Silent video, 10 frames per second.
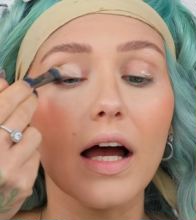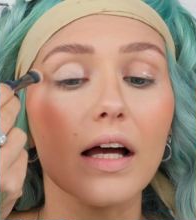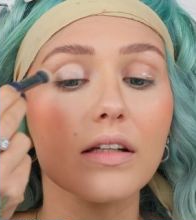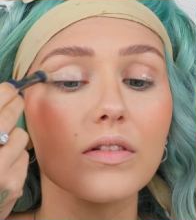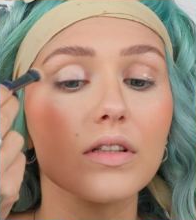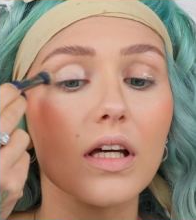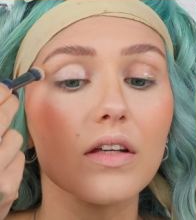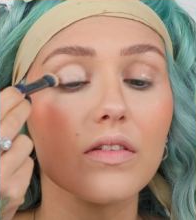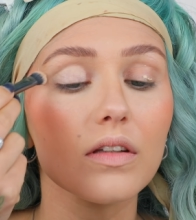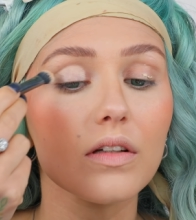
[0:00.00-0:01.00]

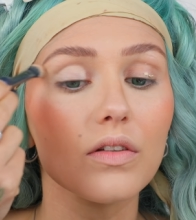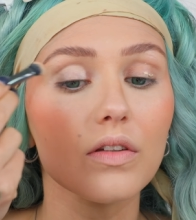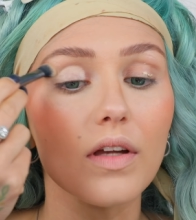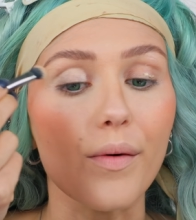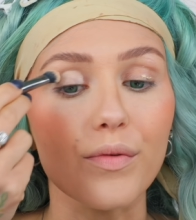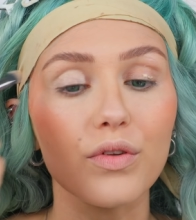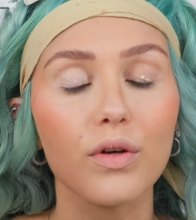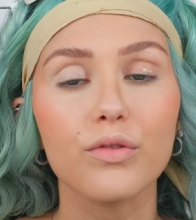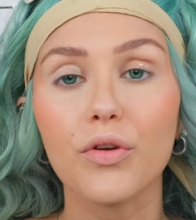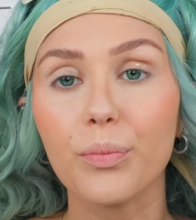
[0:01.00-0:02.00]
advertising their stuff.
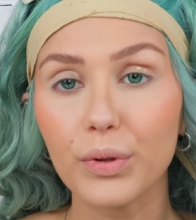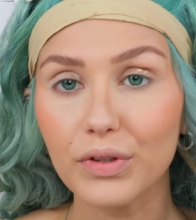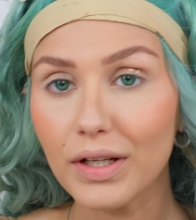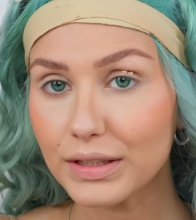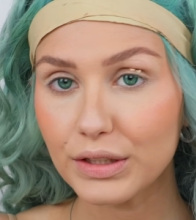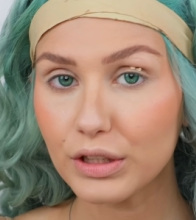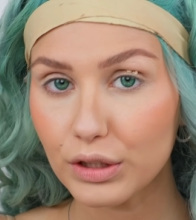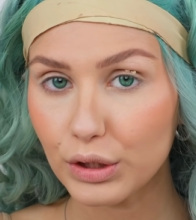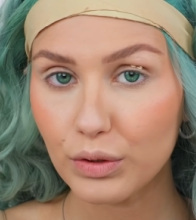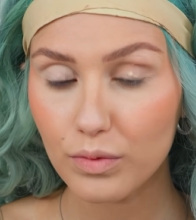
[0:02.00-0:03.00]
So just pretend I
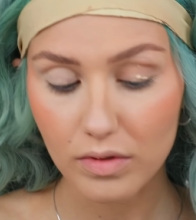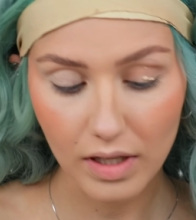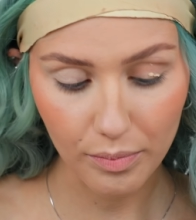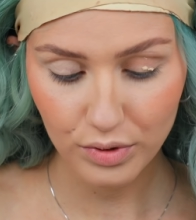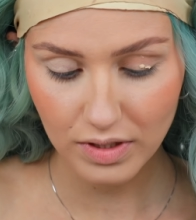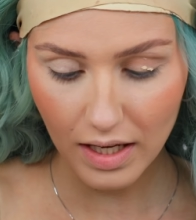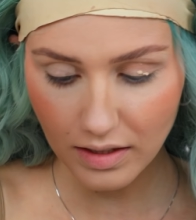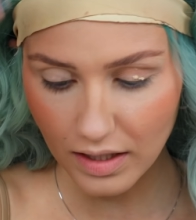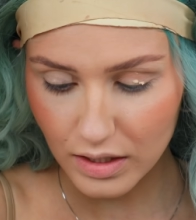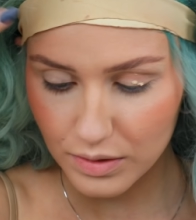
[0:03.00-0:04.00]
didn't use that.
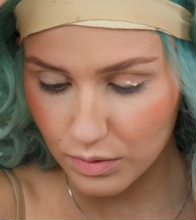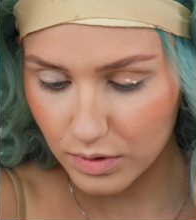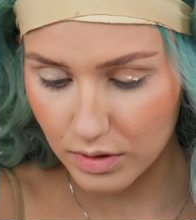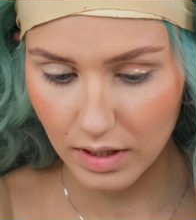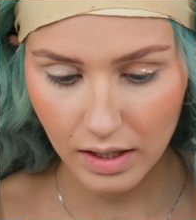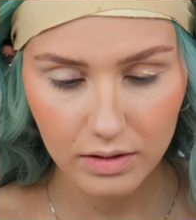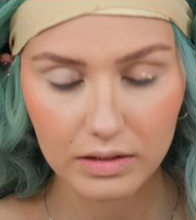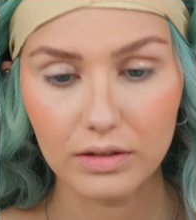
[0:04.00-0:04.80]
Pretend I used, I don't